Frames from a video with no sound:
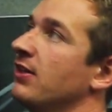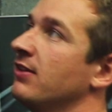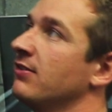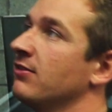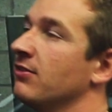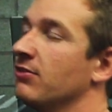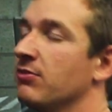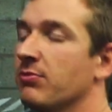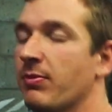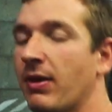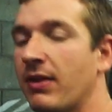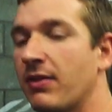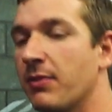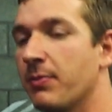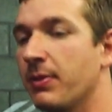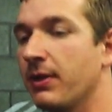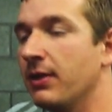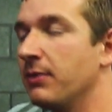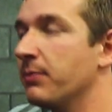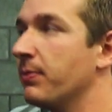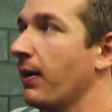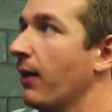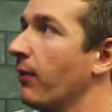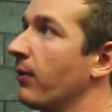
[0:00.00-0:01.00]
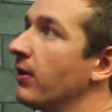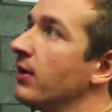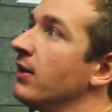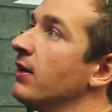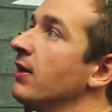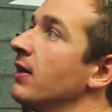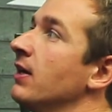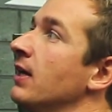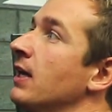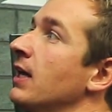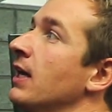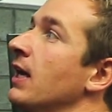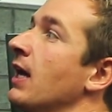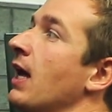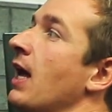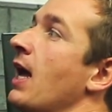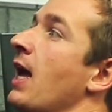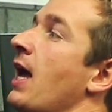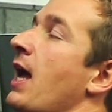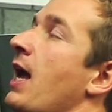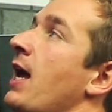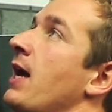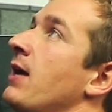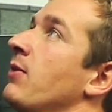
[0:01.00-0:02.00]
diesels make the peak power,
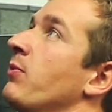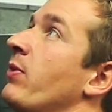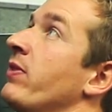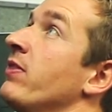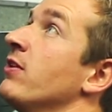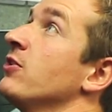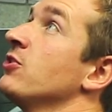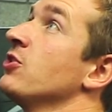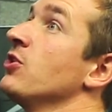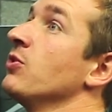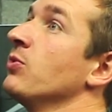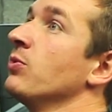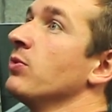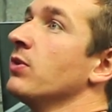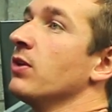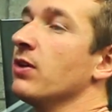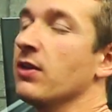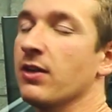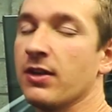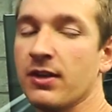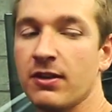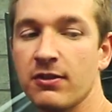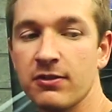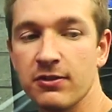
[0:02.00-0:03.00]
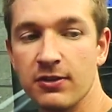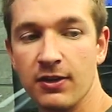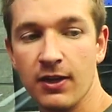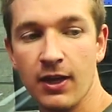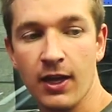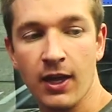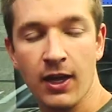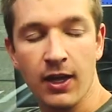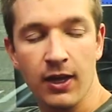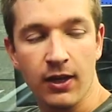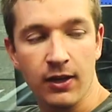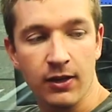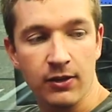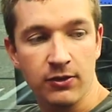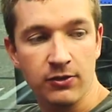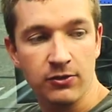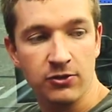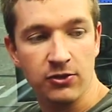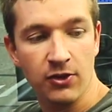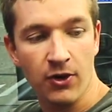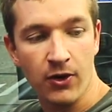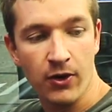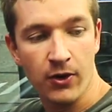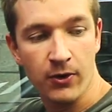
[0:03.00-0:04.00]
when they're tuned at least.
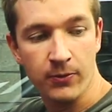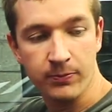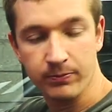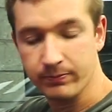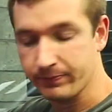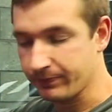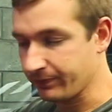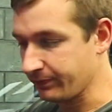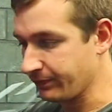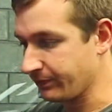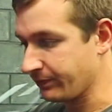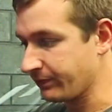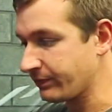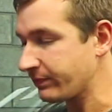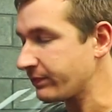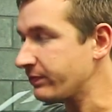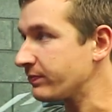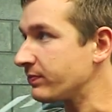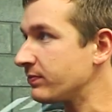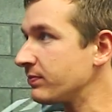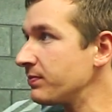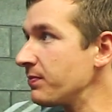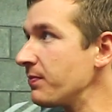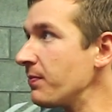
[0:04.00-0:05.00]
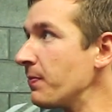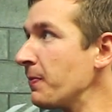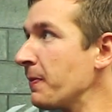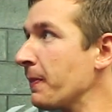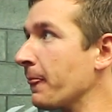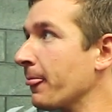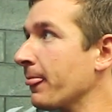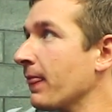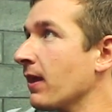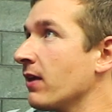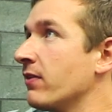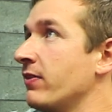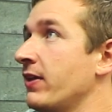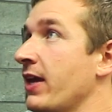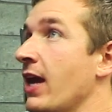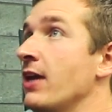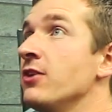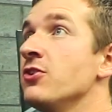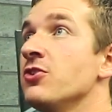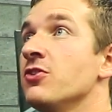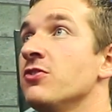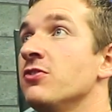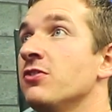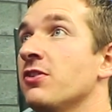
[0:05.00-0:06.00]
So the
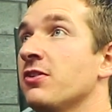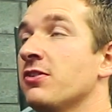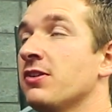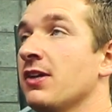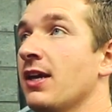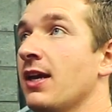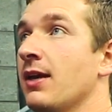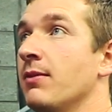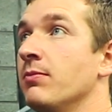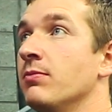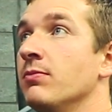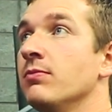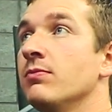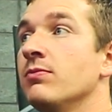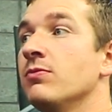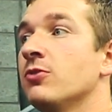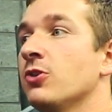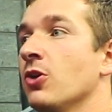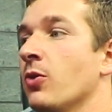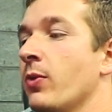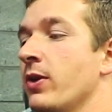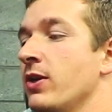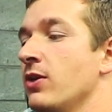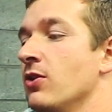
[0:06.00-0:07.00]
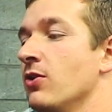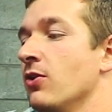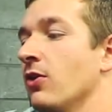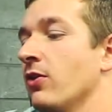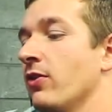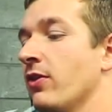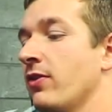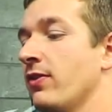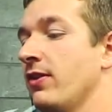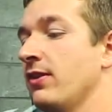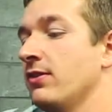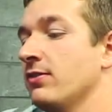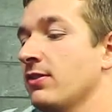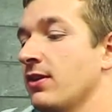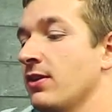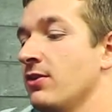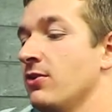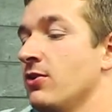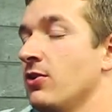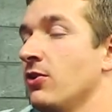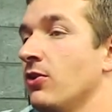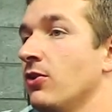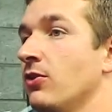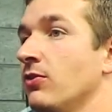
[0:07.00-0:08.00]
engine's the same, so we know that this
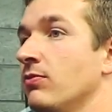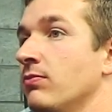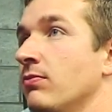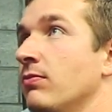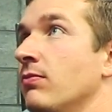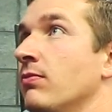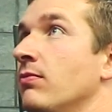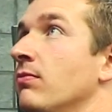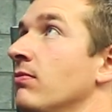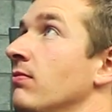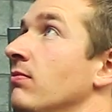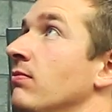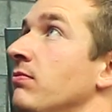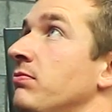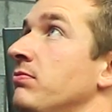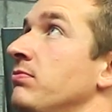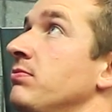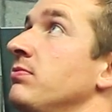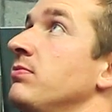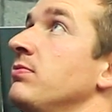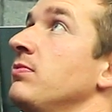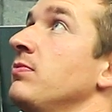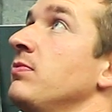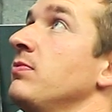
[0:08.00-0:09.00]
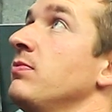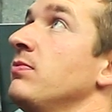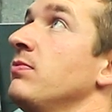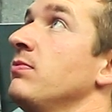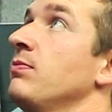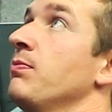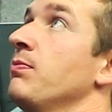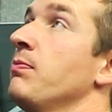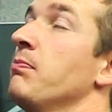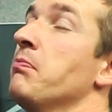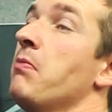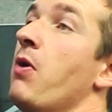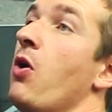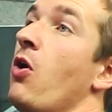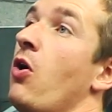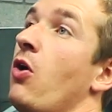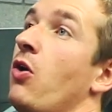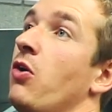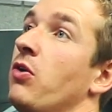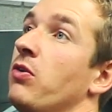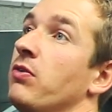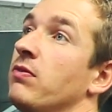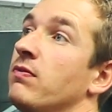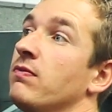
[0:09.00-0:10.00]
can do
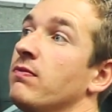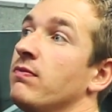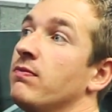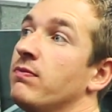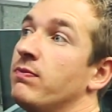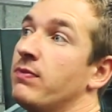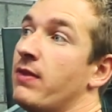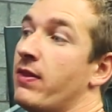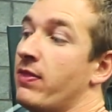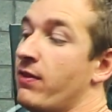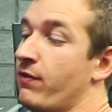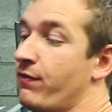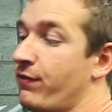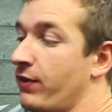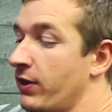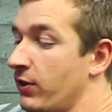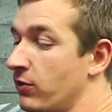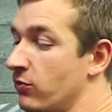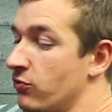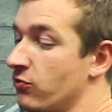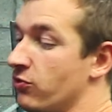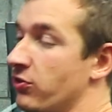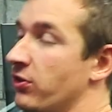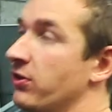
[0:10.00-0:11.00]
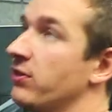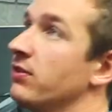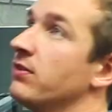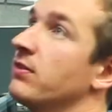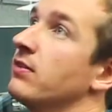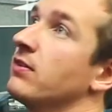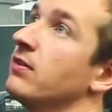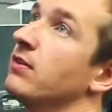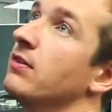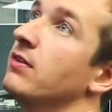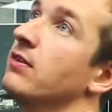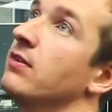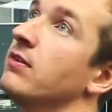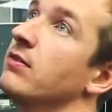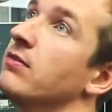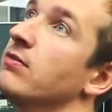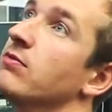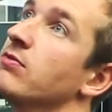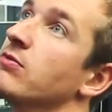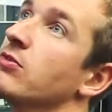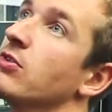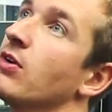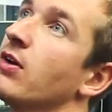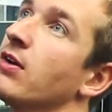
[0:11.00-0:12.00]
more than the 300.
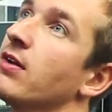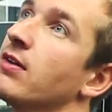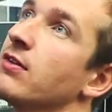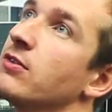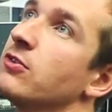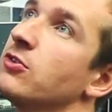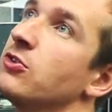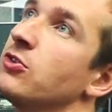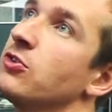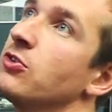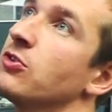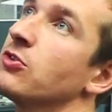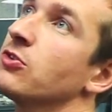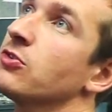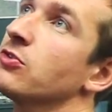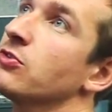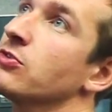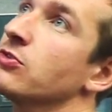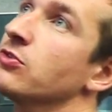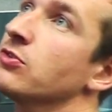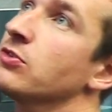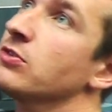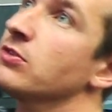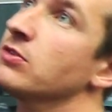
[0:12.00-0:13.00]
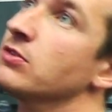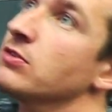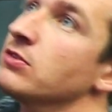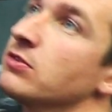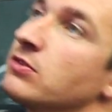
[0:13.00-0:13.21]
So I'll just...